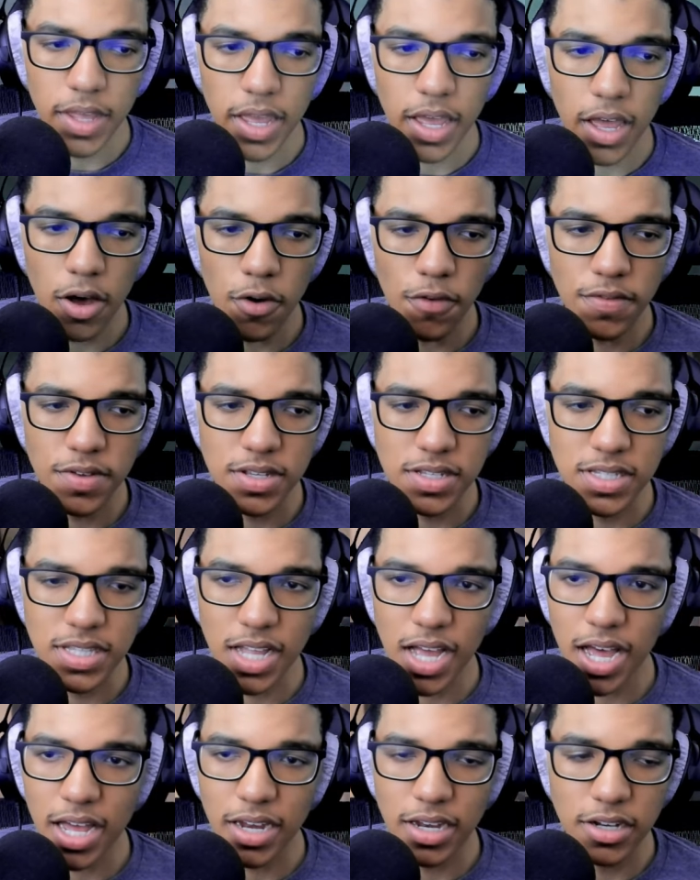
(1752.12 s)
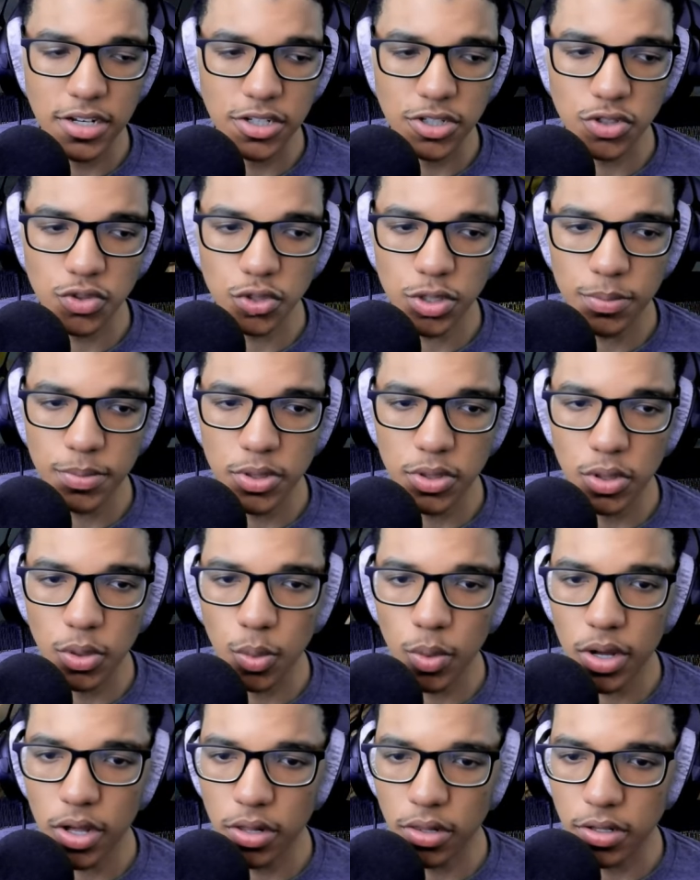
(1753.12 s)
The health is not distributed
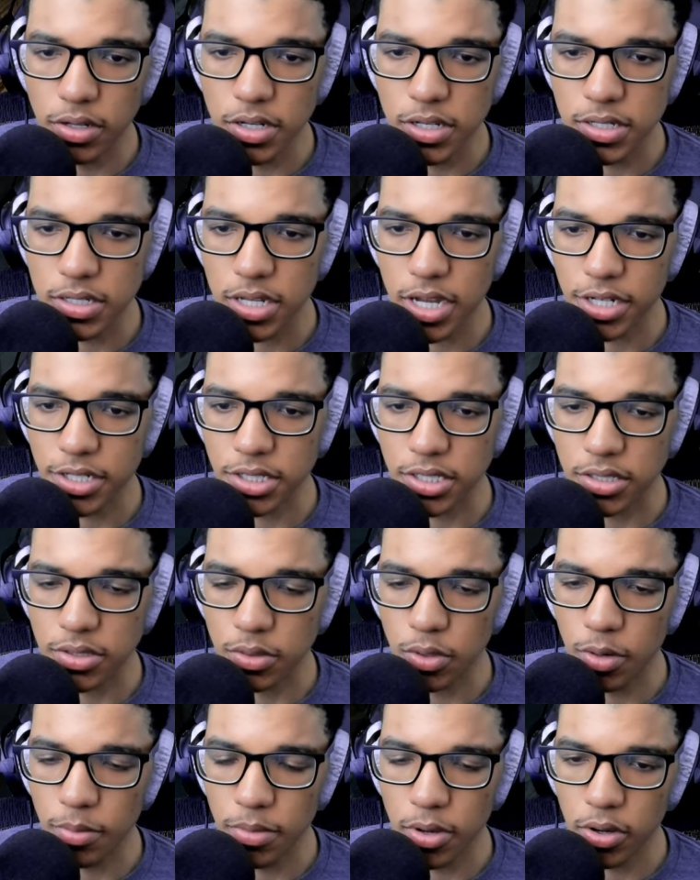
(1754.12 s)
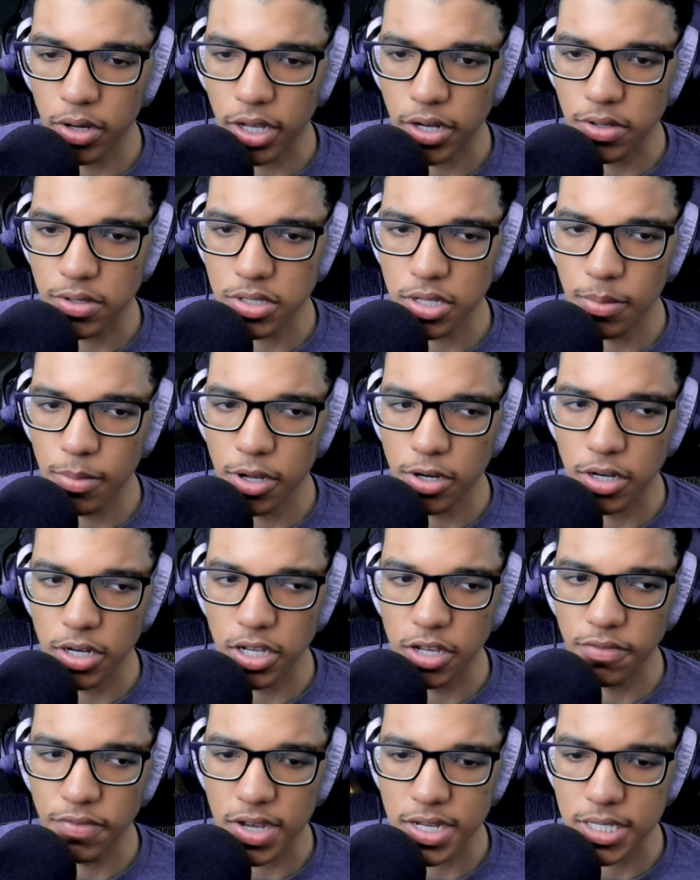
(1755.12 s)
well on this section. Or okay, there's some
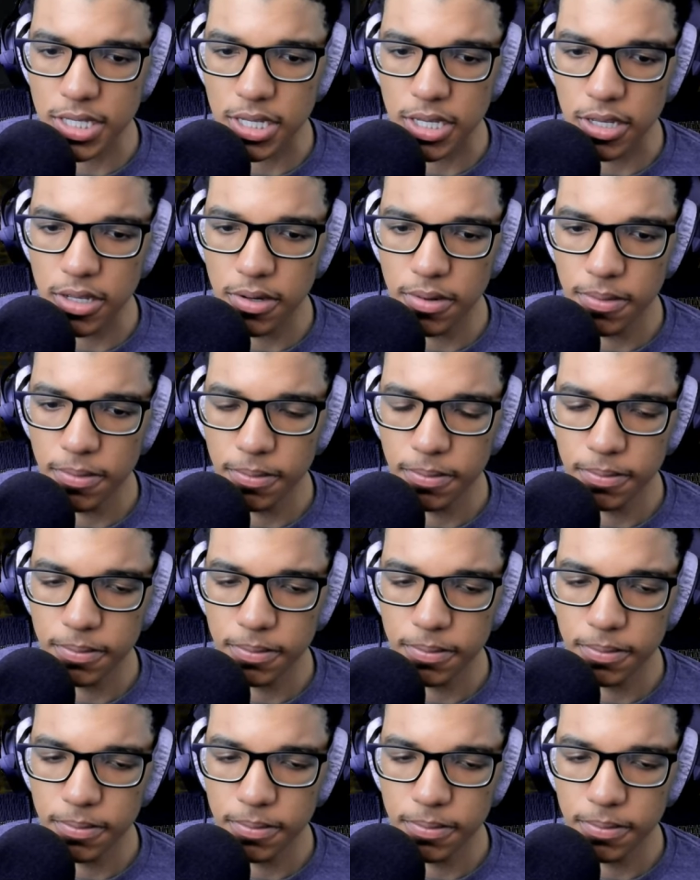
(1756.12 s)
underneath. I see it.